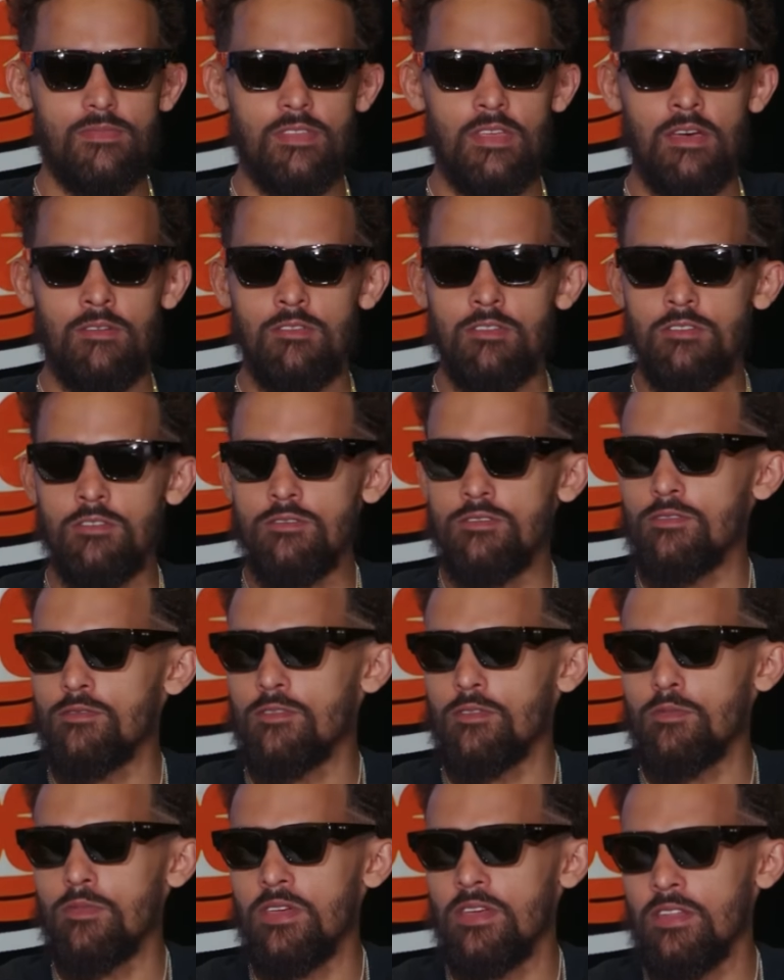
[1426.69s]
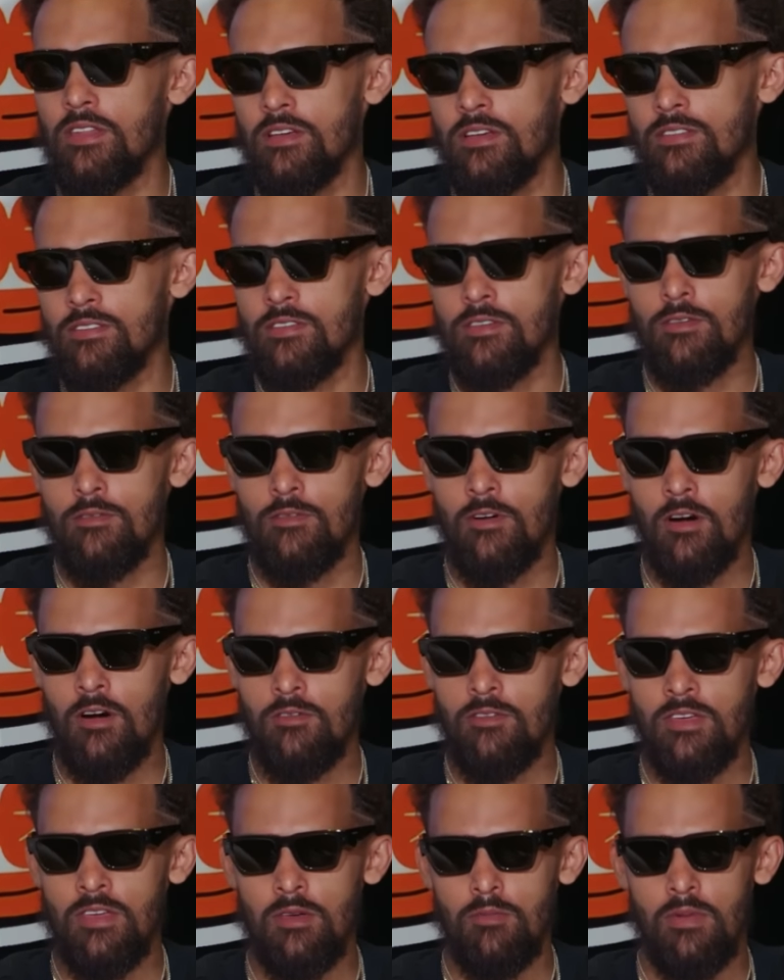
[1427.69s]
evolution for me to evolve
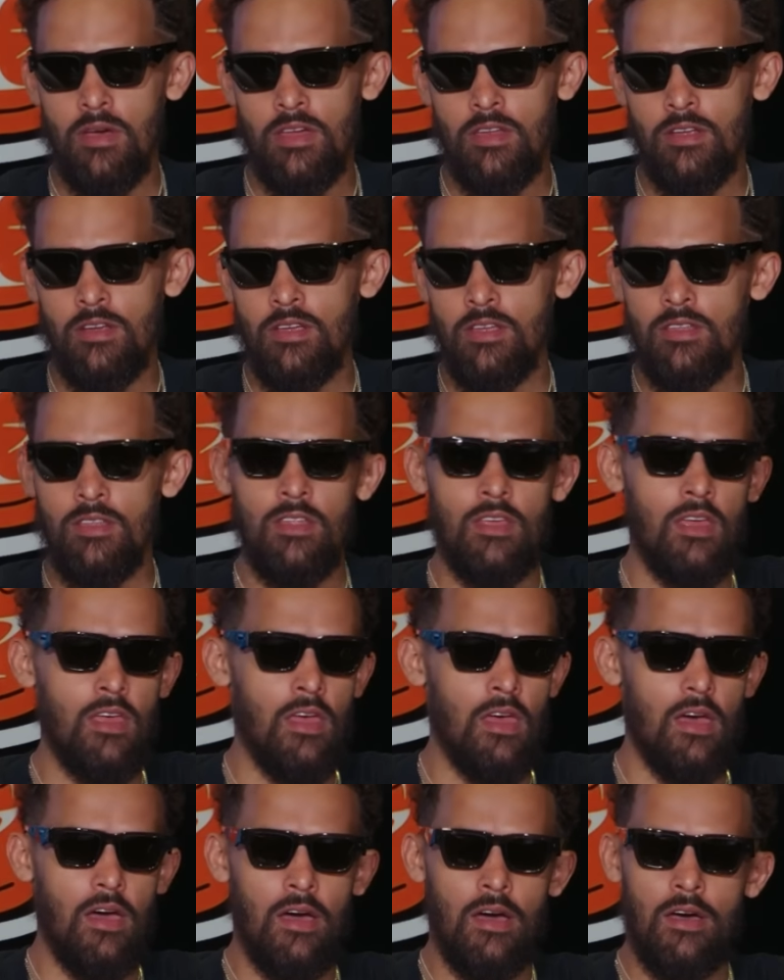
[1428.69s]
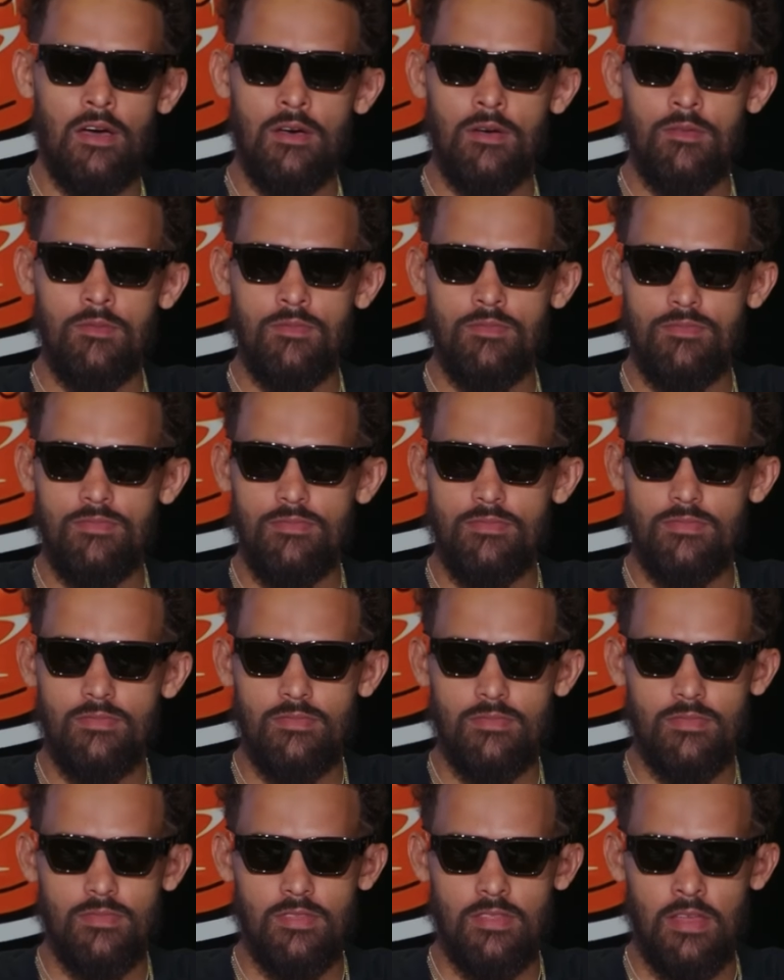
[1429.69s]
and get better. And I
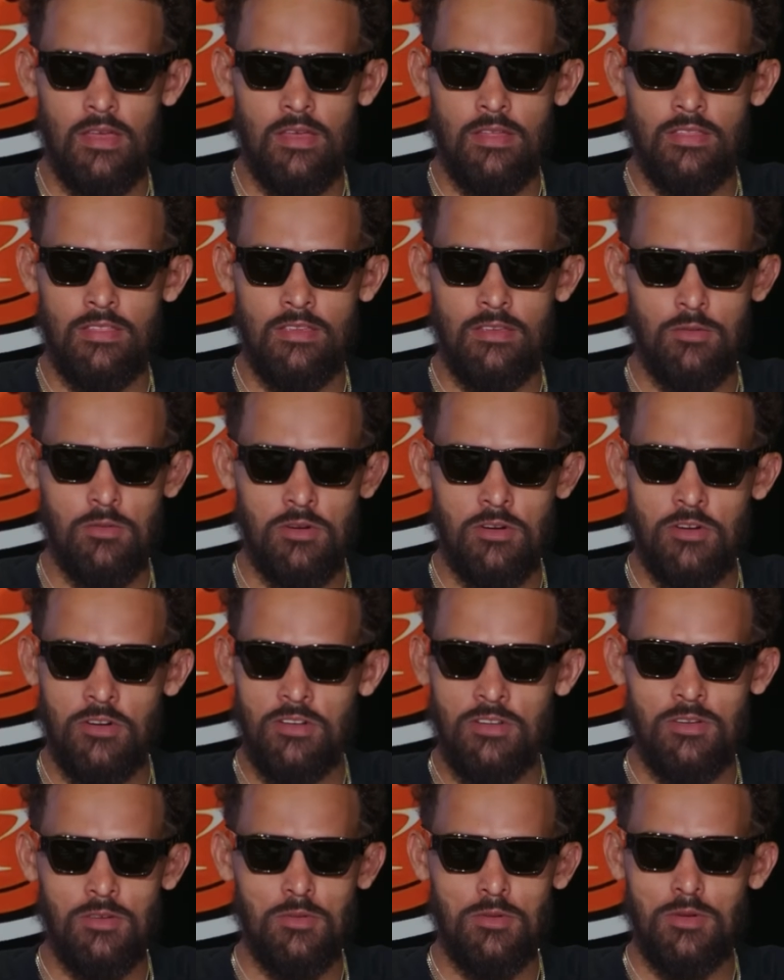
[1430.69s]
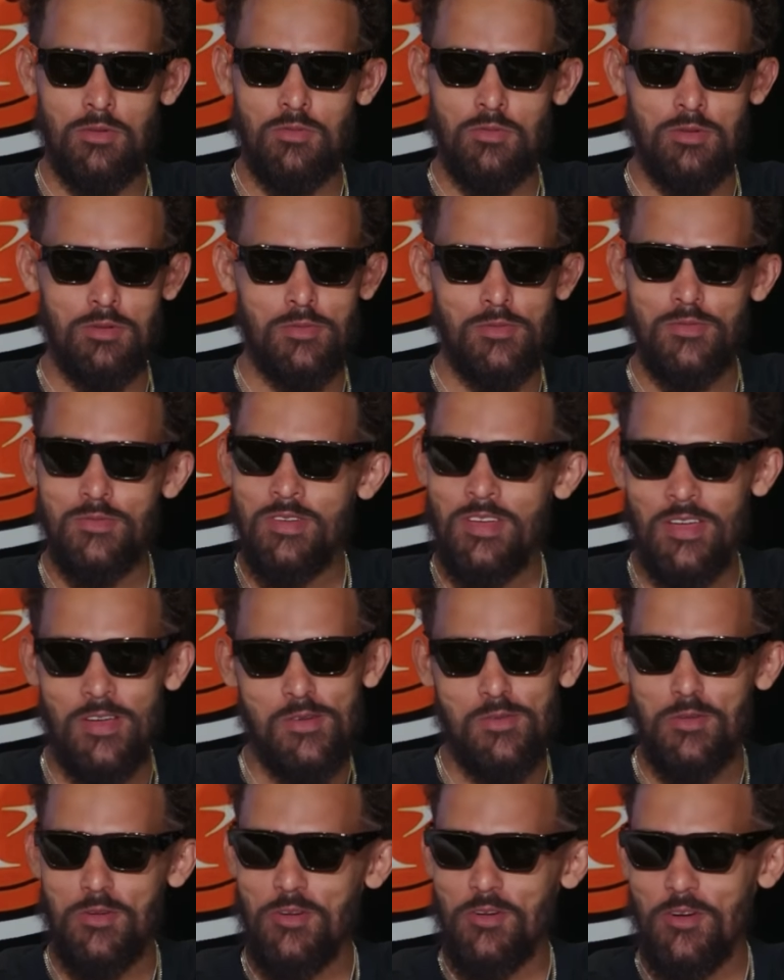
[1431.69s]
think we're
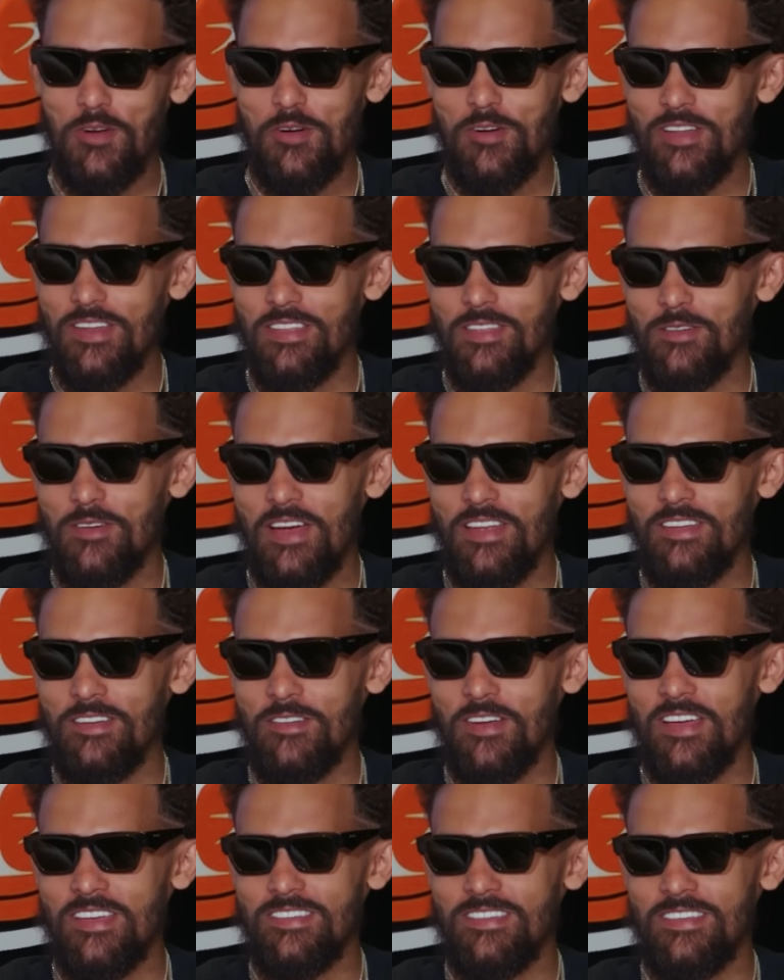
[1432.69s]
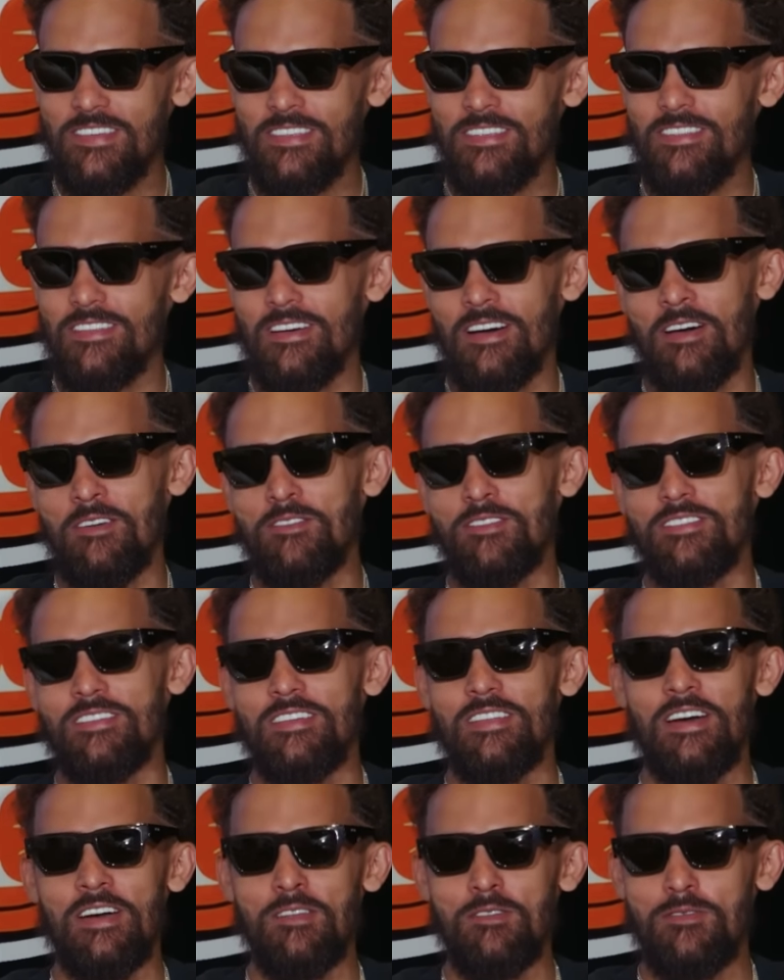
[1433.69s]
growing in the right direction. Obviously,
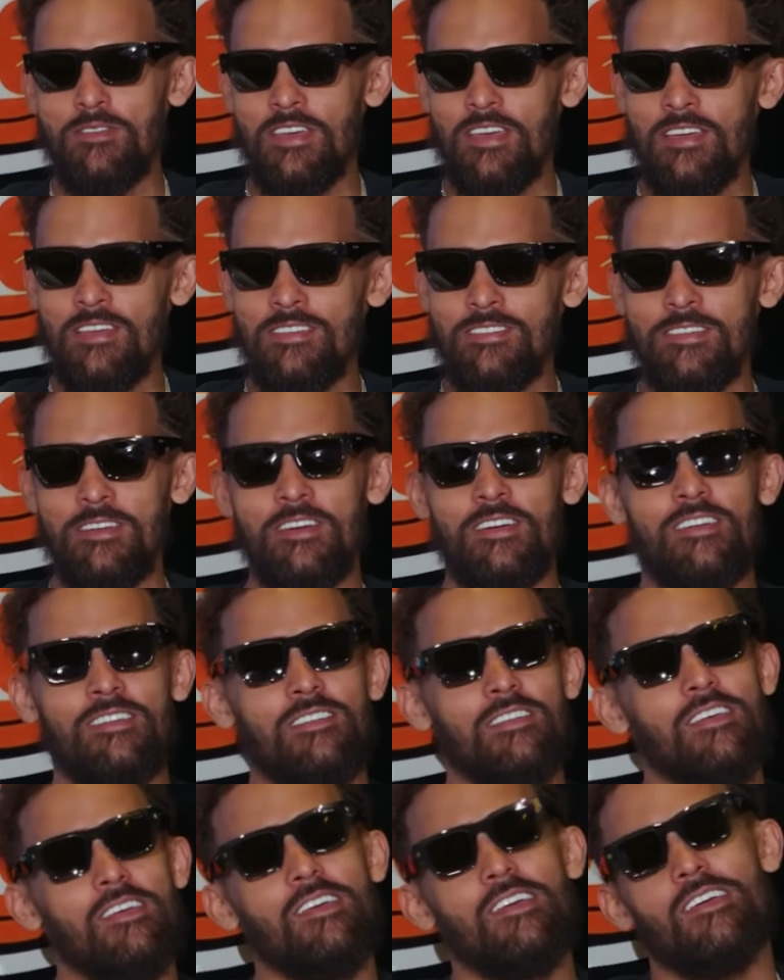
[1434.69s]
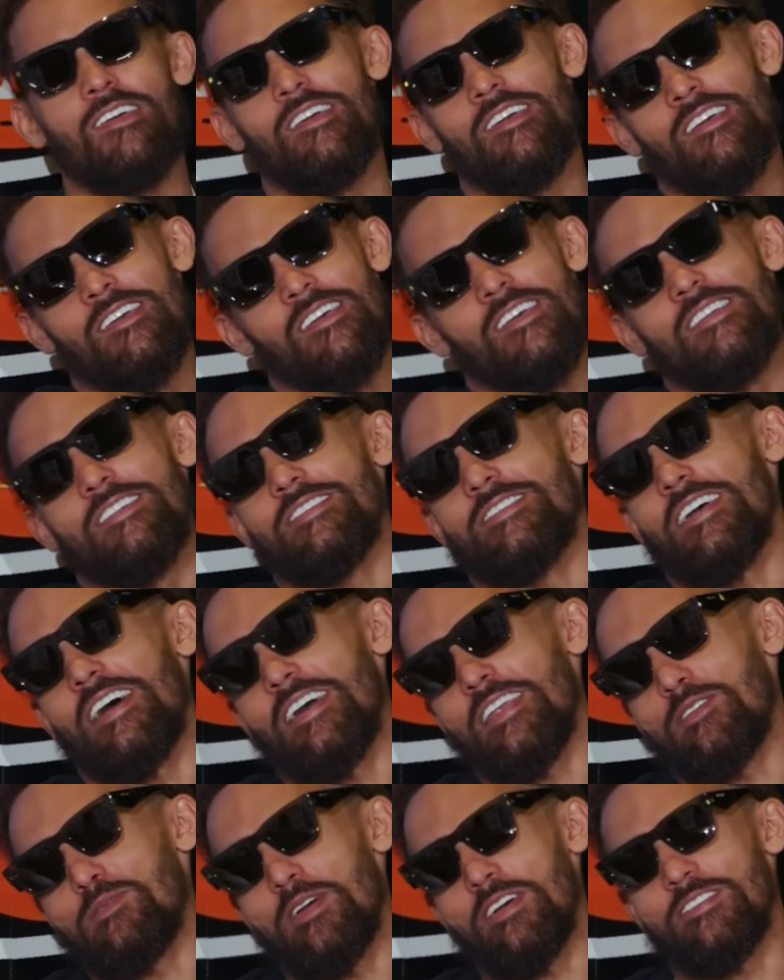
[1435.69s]
a lot of fans are
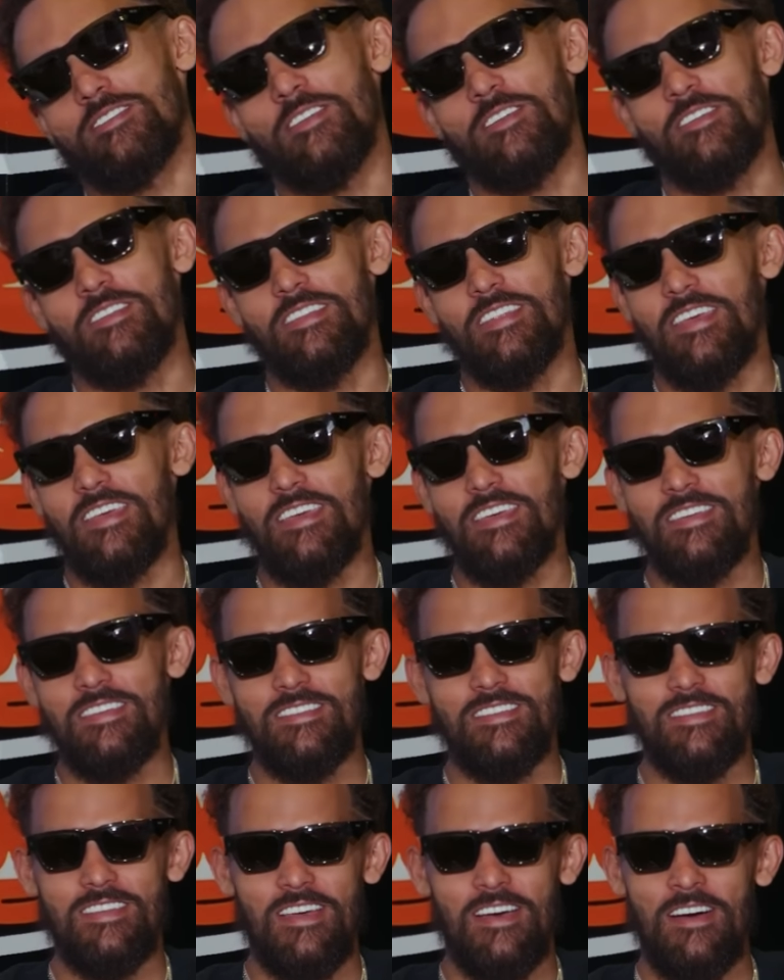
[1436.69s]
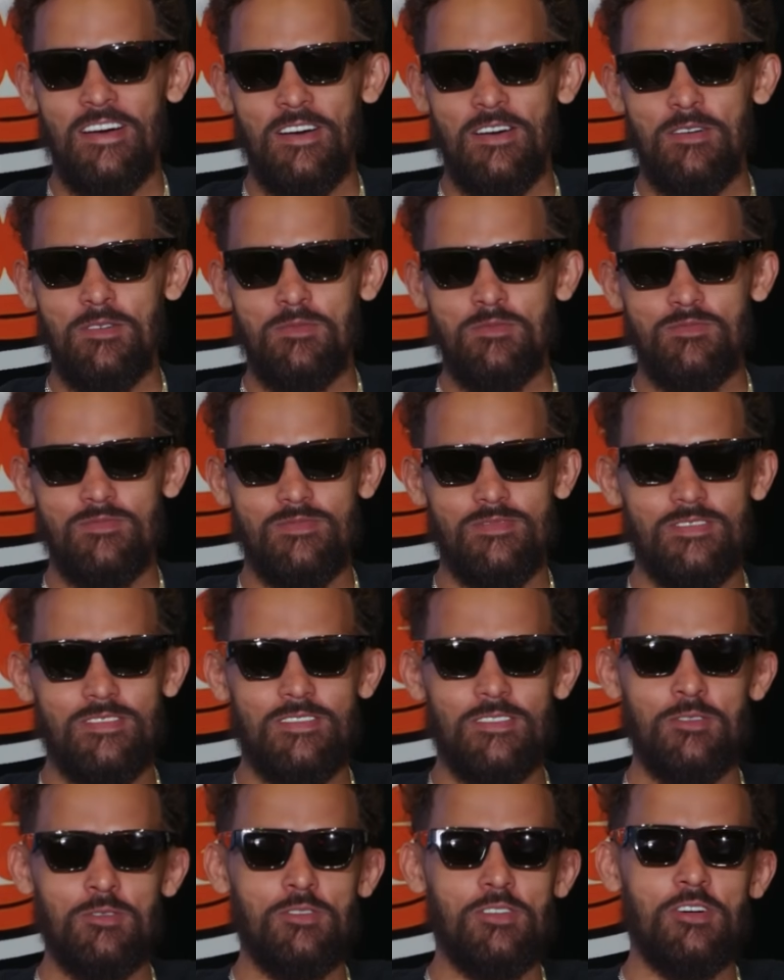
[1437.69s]
excited about certain things.
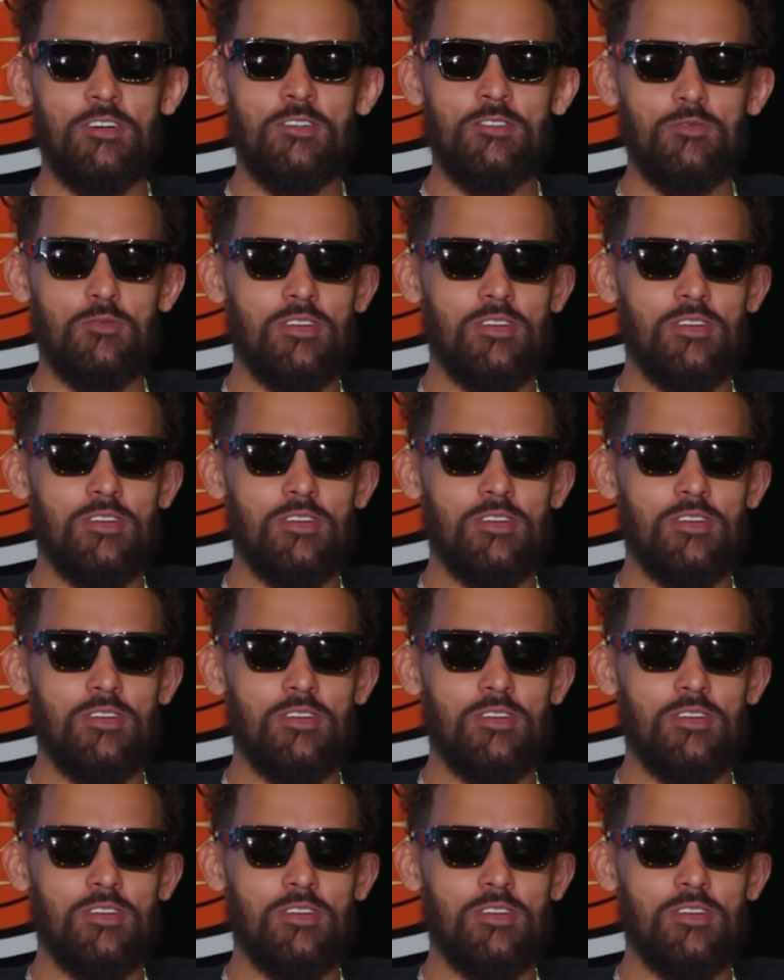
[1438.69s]
Who knows